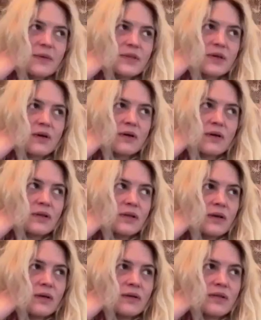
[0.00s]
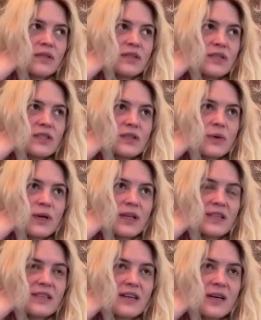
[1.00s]
it was all, this is just the way
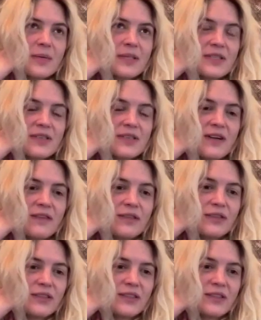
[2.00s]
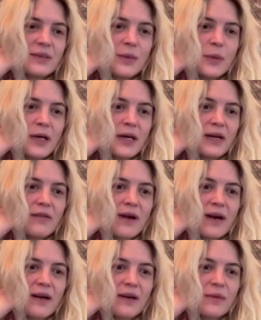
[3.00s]
that time has traveled. We put out a
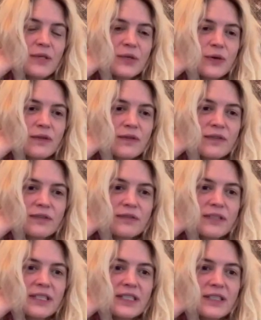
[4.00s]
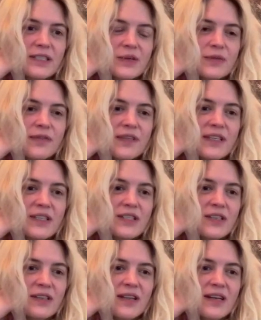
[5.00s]
record and we toured for 3 years. We finished
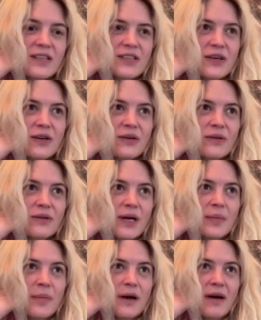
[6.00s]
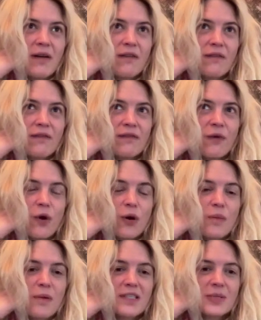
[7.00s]
our last show about 4
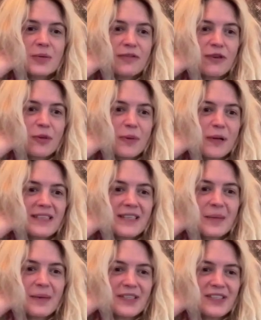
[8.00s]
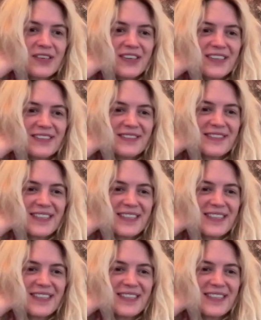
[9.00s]
months before the pandemic started.